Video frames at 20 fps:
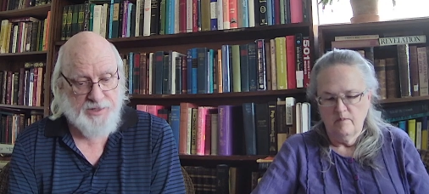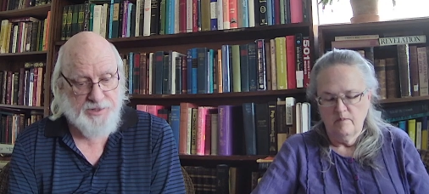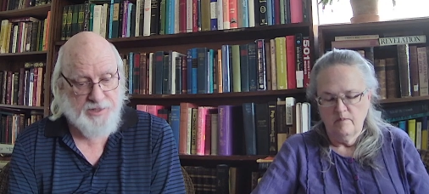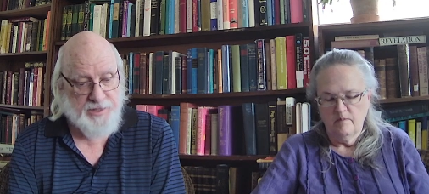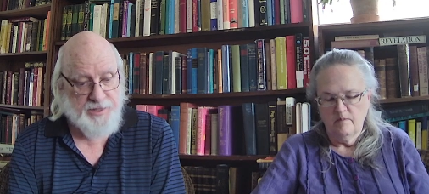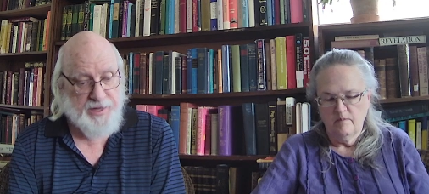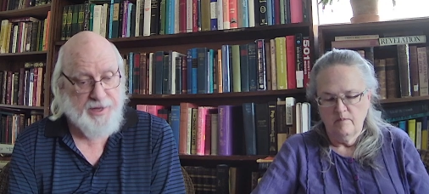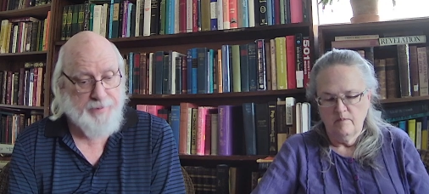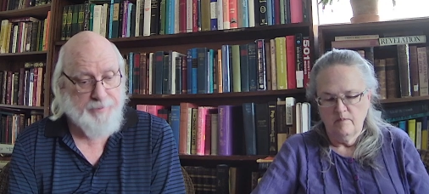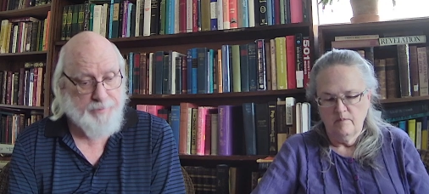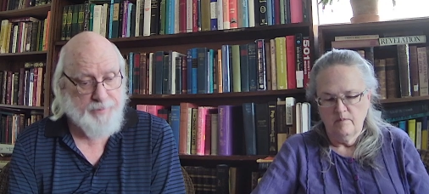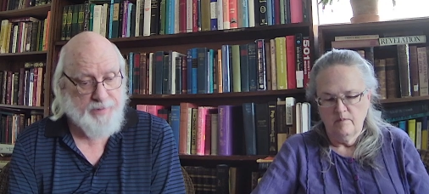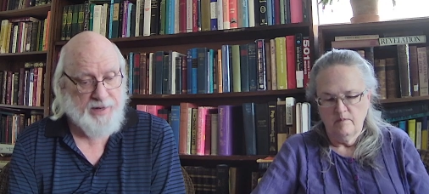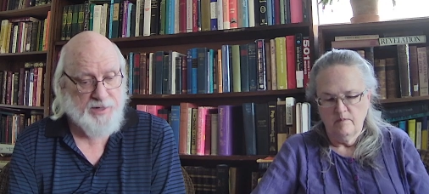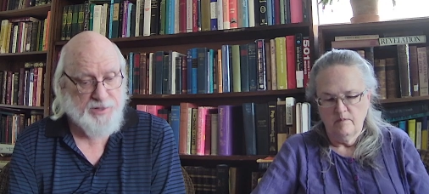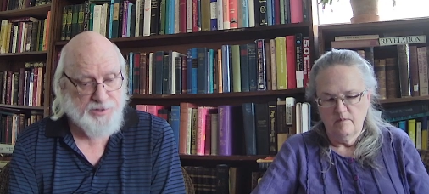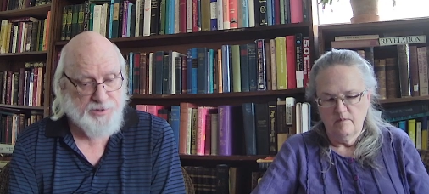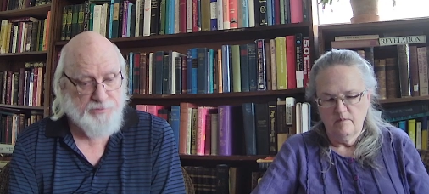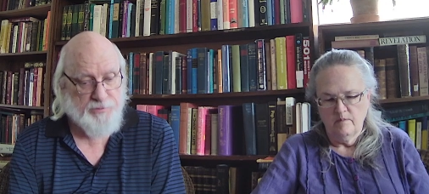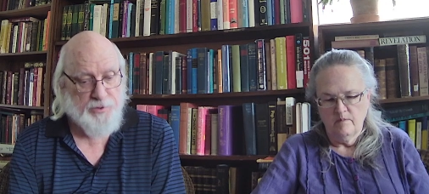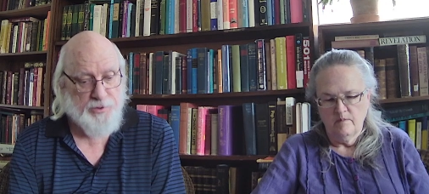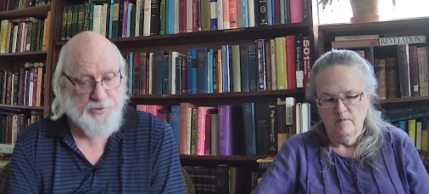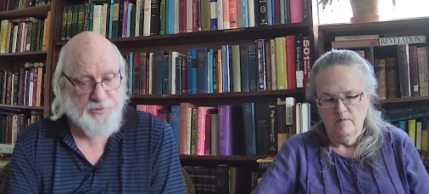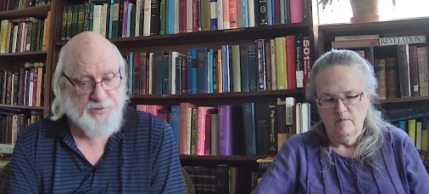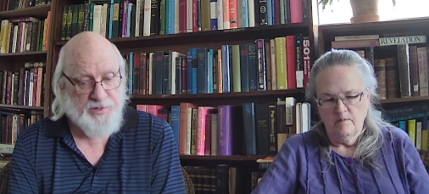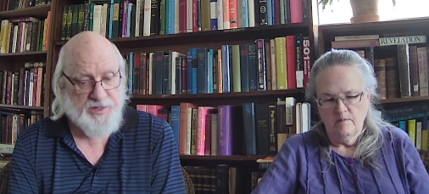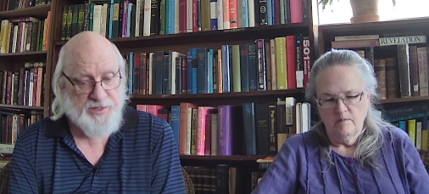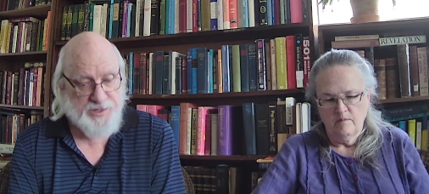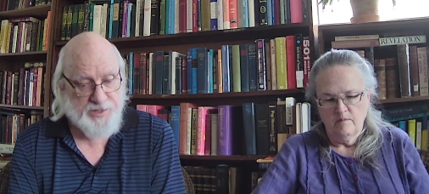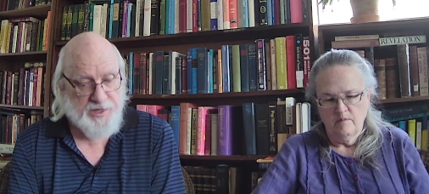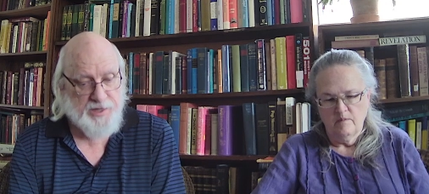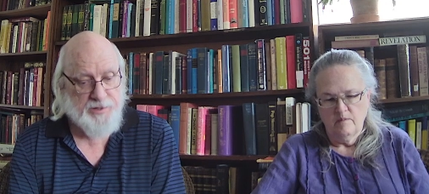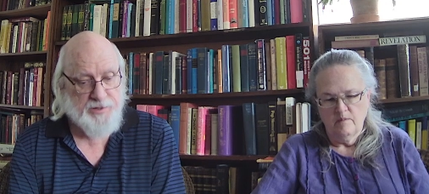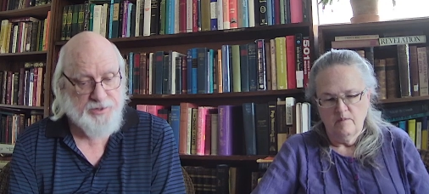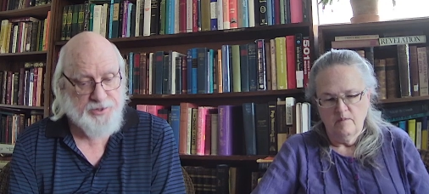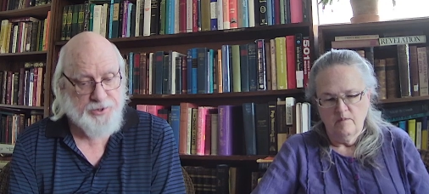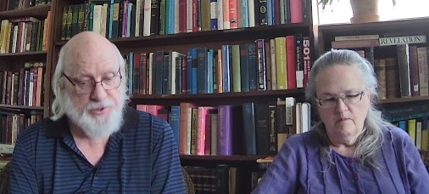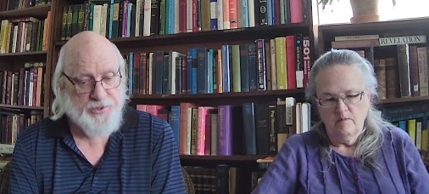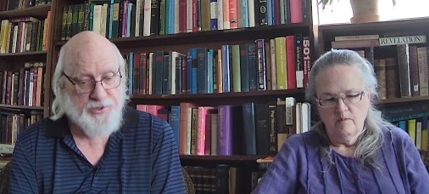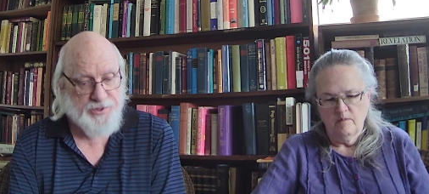Speaker 1: it, the empires of earth, they say the
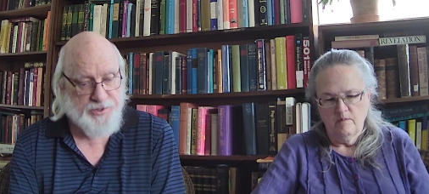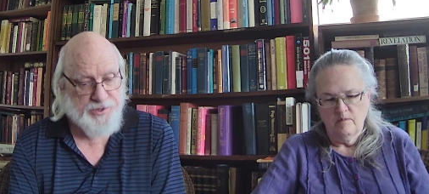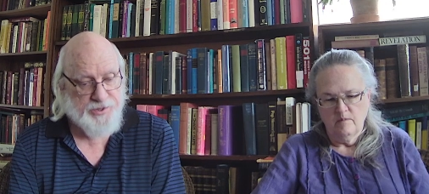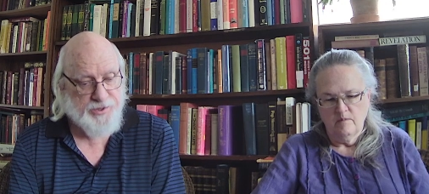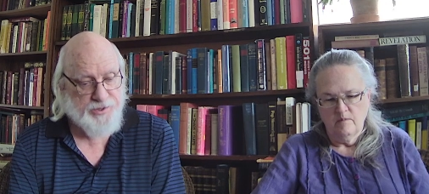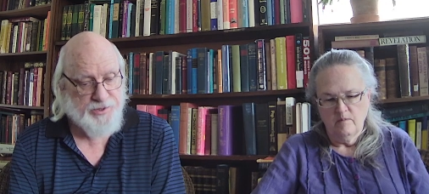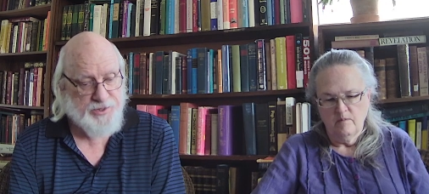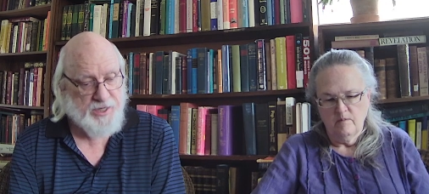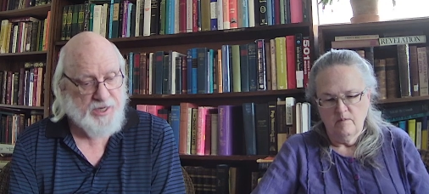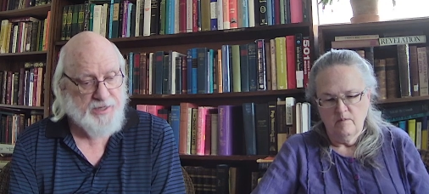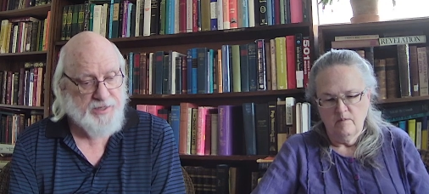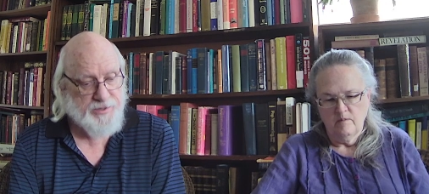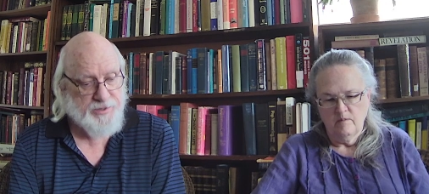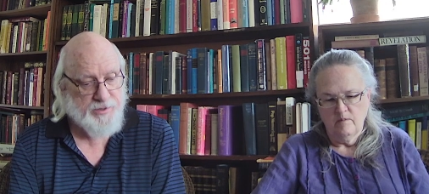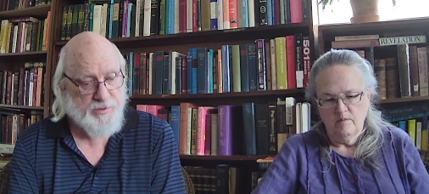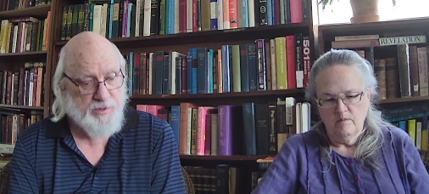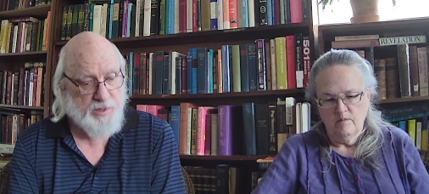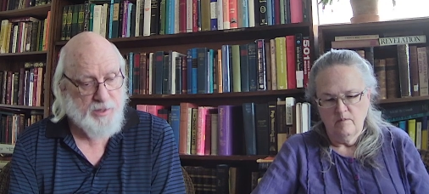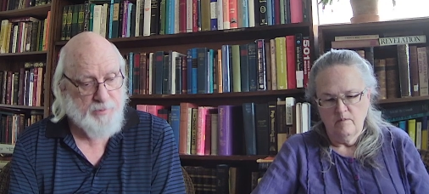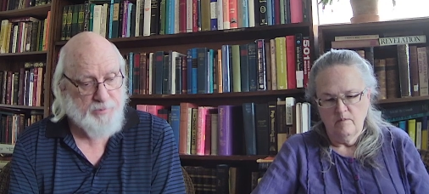churches are tied to.